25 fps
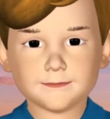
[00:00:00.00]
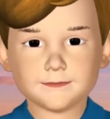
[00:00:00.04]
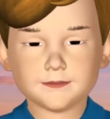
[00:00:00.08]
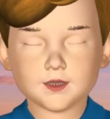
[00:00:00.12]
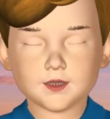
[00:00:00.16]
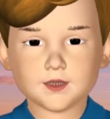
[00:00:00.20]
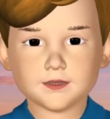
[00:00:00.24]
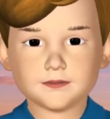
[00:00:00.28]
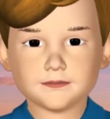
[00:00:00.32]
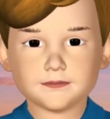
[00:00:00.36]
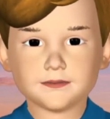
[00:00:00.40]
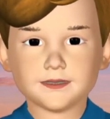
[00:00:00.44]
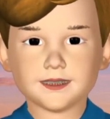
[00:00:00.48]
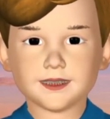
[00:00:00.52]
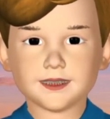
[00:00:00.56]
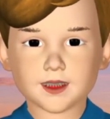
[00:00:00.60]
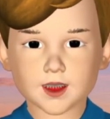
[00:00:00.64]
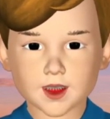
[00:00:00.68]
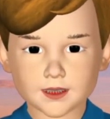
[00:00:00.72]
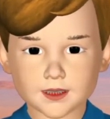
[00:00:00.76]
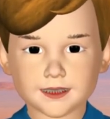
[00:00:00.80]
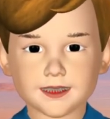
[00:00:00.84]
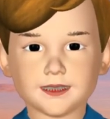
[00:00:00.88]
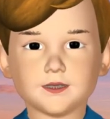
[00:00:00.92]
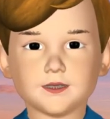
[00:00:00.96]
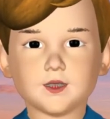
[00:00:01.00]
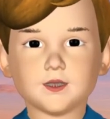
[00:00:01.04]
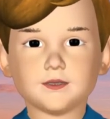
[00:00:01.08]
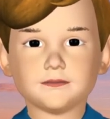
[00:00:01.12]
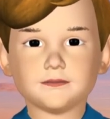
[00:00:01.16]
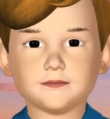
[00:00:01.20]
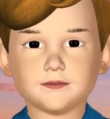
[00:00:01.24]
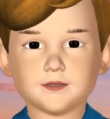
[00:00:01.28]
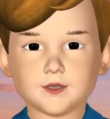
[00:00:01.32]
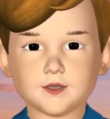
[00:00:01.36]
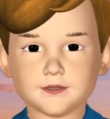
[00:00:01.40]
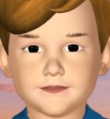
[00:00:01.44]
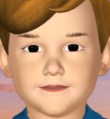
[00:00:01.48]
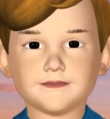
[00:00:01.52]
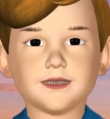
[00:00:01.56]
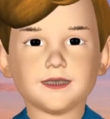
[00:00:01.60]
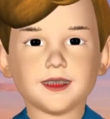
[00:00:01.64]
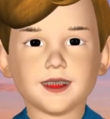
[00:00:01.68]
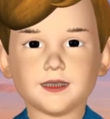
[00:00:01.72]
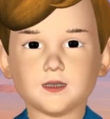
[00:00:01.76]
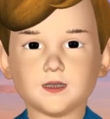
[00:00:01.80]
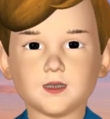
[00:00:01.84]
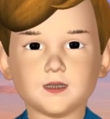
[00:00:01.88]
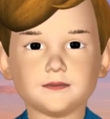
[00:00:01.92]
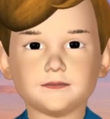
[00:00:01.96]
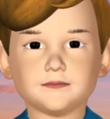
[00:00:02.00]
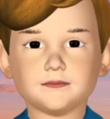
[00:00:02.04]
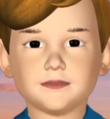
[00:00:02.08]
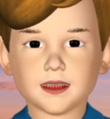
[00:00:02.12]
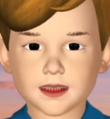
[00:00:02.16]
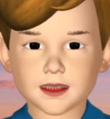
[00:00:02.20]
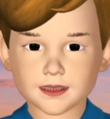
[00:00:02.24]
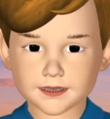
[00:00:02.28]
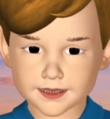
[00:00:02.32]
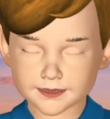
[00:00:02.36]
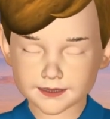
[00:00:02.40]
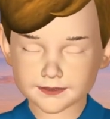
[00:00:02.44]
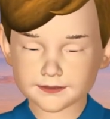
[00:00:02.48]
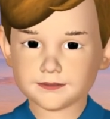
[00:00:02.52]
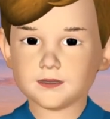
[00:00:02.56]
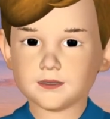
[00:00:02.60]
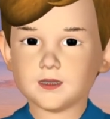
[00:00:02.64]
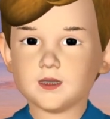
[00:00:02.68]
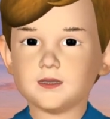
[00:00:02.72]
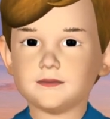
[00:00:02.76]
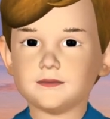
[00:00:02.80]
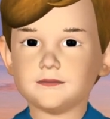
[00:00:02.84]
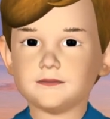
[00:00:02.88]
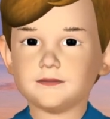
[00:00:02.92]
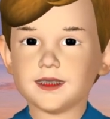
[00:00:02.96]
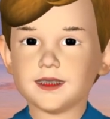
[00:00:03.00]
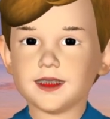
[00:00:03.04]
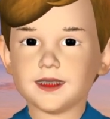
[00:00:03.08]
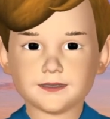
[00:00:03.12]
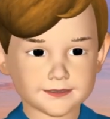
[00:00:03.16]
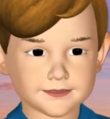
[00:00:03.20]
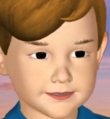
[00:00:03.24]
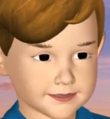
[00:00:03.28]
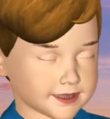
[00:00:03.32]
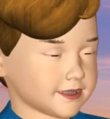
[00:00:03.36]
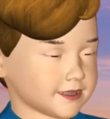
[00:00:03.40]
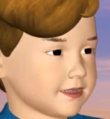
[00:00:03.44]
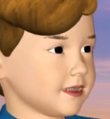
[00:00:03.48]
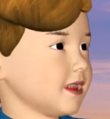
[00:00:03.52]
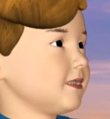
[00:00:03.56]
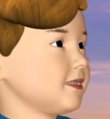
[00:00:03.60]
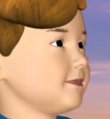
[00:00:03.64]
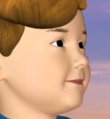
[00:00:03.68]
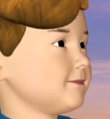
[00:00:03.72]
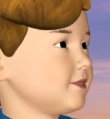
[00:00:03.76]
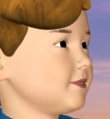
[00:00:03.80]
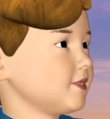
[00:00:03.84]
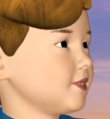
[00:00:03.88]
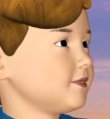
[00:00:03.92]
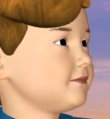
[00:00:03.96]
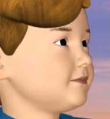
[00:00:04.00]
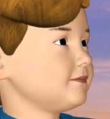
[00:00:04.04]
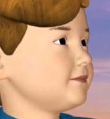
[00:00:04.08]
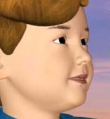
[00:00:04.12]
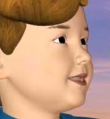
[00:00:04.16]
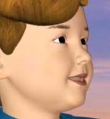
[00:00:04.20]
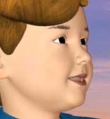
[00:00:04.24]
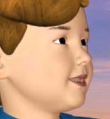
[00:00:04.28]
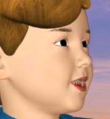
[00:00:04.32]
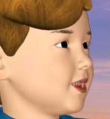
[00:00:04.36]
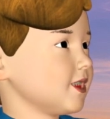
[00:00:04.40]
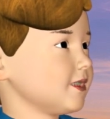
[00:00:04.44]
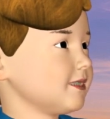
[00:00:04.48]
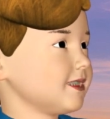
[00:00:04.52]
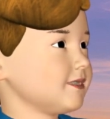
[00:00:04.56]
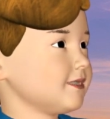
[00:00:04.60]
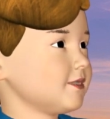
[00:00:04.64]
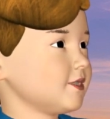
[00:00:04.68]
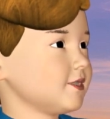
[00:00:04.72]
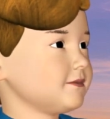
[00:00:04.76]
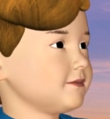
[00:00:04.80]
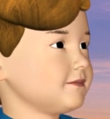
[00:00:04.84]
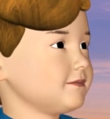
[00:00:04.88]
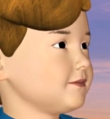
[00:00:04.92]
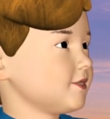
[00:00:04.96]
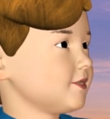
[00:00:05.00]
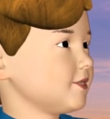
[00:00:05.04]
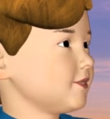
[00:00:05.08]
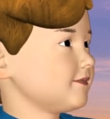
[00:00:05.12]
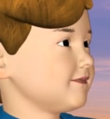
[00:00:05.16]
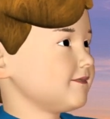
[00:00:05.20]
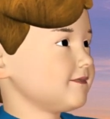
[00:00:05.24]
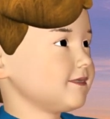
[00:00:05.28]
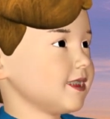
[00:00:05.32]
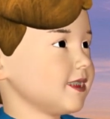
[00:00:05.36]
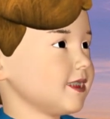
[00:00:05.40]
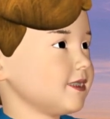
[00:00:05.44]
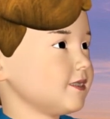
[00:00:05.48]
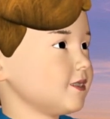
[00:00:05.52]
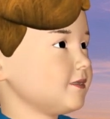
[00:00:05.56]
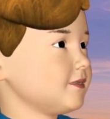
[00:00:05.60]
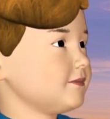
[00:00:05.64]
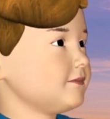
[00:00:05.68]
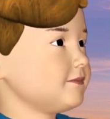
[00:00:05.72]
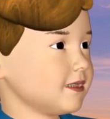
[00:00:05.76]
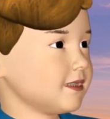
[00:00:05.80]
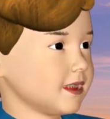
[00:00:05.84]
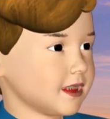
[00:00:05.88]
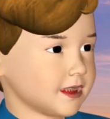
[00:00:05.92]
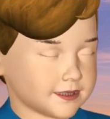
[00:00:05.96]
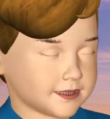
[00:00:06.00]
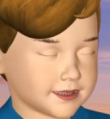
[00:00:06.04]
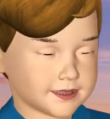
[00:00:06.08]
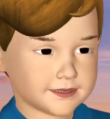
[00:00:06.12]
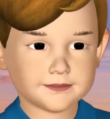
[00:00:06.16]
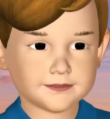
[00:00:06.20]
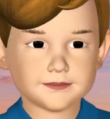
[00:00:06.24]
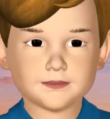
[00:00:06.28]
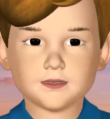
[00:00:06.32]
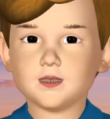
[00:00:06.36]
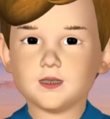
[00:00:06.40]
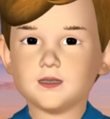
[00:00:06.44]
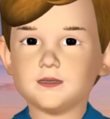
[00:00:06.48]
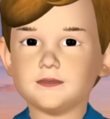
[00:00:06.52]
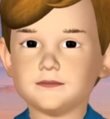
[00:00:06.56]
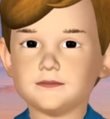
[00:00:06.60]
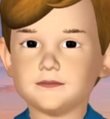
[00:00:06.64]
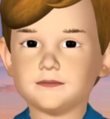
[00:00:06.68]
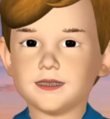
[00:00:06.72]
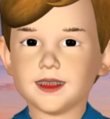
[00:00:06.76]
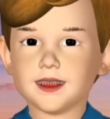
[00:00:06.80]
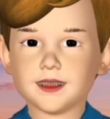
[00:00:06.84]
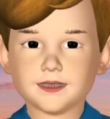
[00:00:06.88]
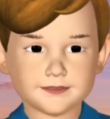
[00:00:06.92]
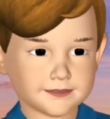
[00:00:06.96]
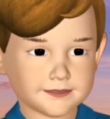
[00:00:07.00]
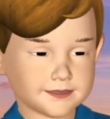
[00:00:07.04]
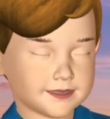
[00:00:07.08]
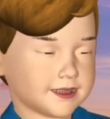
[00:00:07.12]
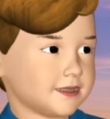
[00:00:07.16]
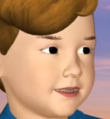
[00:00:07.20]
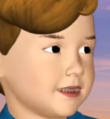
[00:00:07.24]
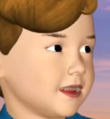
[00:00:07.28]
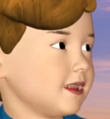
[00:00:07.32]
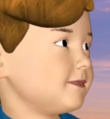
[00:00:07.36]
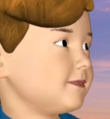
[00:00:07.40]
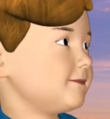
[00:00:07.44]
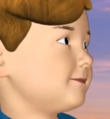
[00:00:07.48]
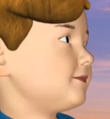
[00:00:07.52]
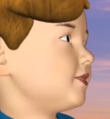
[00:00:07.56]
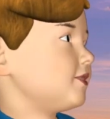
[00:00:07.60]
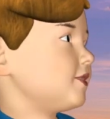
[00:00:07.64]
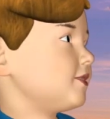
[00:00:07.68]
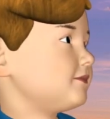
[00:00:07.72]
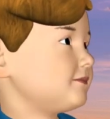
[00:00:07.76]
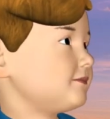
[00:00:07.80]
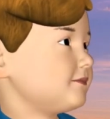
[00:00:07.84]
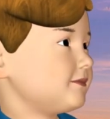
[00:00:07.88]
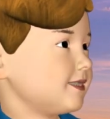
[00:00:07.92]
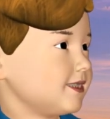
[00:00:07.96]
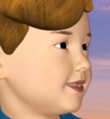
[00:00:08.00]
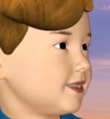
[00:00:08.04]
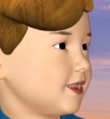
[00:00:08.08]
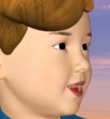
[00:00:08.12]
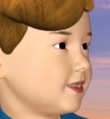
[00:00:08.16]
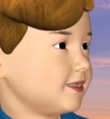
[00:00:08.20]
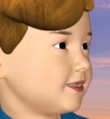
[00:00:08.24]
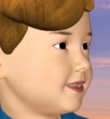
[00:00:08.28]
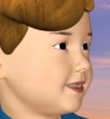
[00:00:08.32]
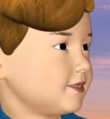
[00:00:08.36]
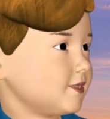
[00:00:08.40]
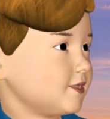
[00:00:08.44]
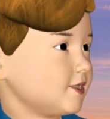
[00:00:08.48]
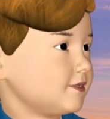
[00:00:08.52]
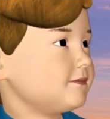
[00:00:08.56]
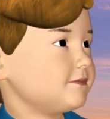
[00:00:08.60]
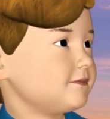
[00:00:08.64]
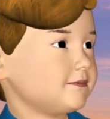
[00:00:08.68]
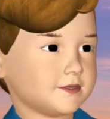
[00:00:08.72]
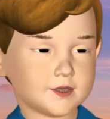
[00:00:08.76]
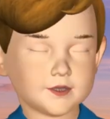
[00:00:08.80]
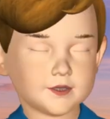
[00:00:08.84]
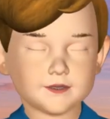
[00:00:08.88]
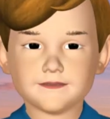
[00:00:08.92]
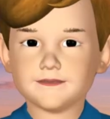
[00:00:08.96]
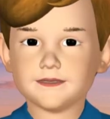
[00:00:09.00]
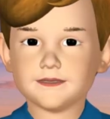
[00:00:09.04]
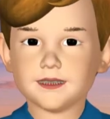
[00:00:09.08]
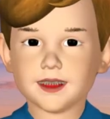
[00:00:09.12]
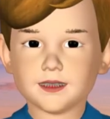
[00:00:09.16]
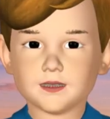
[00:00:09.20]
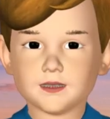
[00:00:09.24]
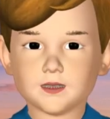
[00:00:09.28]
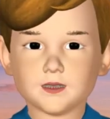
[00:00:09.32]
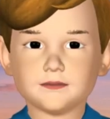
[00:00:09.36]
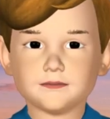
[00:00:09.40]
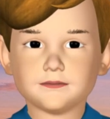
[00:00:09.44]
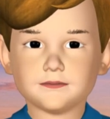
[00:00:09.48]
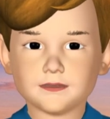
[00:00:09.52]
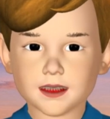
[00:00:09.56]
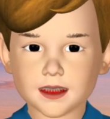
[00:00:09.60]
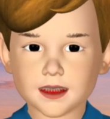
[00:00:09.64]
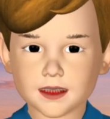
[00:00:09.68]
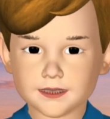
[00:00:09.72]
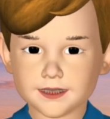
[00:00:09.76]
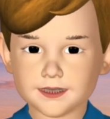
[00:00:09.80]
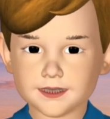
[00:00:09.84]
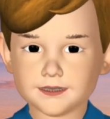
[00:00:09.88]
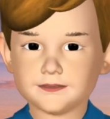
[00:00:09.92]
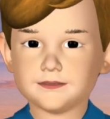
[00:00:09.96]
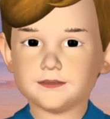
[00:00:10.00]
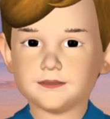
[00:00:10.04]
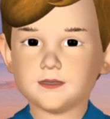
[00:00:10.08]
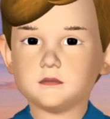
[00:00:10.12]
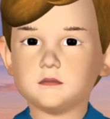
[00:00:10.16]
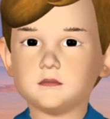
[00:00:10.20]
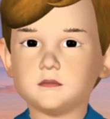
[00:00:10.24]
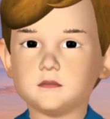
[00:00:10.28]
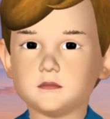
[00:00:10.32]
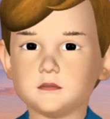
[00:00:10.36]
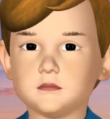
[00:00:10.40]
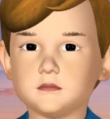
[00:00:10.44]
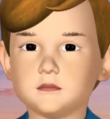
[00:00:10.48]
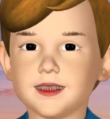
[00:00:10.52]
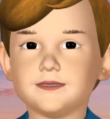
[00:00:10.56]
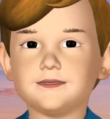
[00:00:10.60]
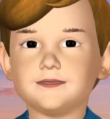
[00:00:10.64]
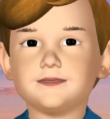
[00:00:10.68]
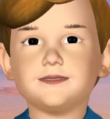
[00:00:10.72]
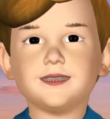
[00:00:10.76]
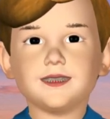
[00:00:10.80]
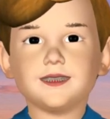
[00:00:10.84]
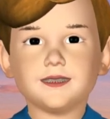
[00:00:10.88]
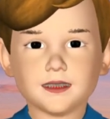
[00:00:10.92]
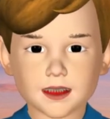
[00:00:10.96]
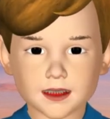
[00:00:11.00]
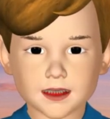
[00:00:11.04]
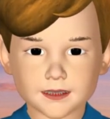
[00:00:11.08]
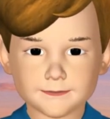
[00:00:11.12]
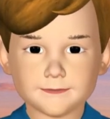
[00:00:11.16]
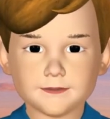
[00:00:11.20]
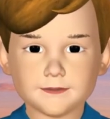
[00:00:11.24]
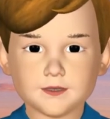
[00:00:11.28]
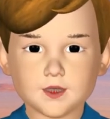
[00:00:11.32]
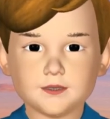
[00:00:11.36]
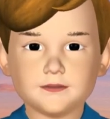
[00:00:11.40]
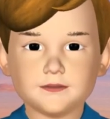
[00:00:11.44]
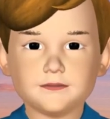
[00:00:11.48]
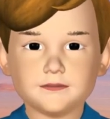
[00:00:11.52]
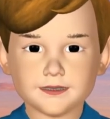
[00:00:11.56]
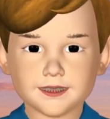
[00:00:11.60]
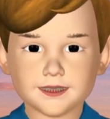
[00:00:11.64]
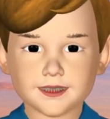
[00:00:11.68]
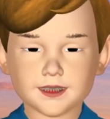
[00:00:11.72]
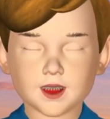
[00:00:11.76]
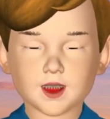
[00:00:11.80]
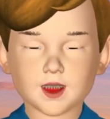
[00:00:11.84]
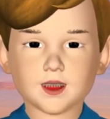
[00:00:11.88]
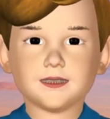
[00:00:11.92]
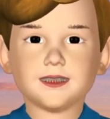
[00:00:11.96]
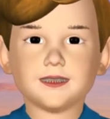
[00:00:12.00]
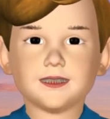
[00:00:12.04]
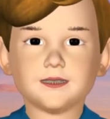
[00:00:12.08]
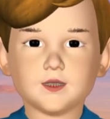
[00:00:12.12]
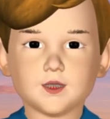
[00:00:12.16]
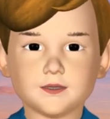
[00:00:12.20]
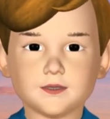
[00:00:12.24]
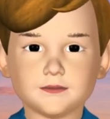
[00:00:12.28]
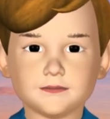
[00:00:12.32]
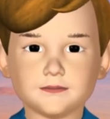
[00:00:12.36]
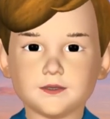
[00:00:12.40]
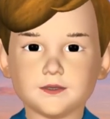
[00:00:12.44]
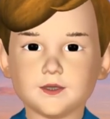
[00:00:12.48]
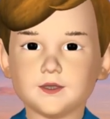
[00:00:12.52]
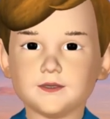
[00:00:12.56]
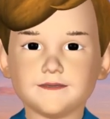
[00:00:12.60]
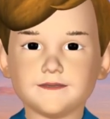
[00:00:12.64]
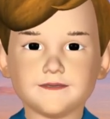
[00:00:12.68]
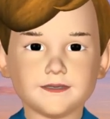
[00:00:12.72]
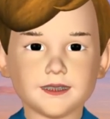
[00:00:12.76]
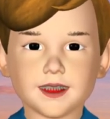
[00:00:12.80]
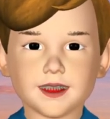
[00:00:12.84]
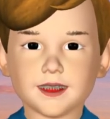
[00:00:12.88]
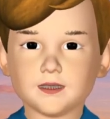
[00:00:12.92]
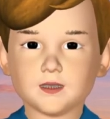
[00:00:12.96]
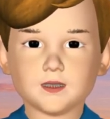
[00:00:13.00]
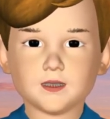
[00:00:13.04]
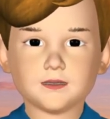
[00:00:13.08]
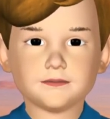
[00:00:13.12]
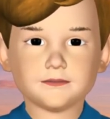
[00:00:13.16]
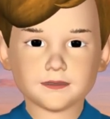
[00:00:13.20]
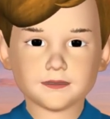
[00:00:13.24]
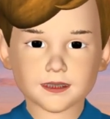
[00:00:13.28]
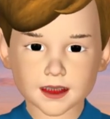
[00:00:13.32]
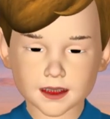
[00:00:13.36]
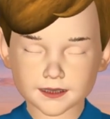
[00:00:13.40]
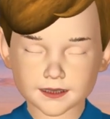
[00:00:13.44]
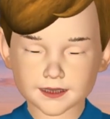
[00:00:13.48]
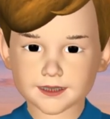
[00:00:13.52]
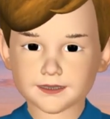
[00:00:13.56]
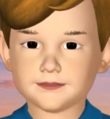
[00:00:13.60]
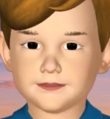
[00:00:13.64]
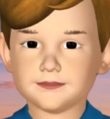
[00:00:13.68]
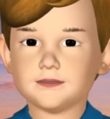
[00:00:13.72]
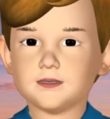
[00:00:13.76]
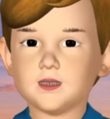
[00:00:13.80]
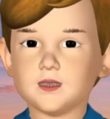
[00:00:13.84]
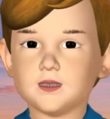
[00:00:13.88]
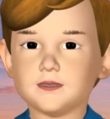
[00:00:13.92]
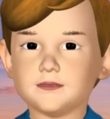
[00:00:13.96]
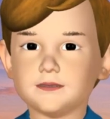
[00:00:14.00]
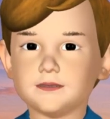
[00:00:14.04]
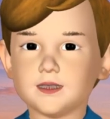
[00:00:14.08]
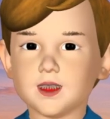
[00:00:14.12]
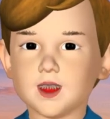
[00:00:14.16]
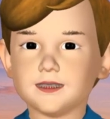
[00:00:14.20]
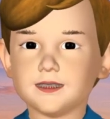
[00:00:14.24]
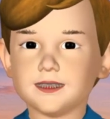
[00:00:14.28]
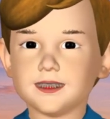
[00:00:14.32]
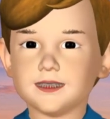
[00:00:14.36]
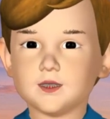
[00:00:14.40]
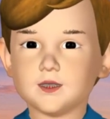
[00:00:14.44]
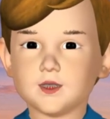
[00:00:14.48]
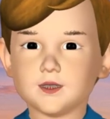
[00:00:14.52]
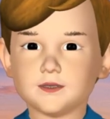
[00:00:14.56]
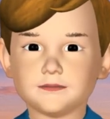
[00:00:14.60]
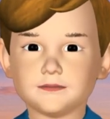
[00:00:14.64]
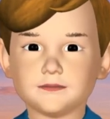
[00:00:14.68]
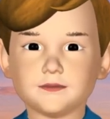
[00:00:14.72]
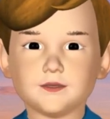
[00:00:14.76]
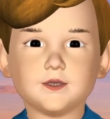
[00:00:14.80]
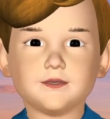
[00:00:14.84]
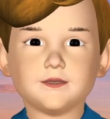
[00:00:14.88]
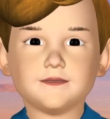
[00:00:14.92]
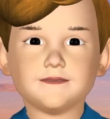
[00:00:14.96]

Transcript: Hide me from the conspiracy of the wicked, from the plots of evildoers. They sharpen their tongues like swords and aim cruel words like deadly arrows. They shoot from ambush at the innocent, they shoot suddenly, without fear.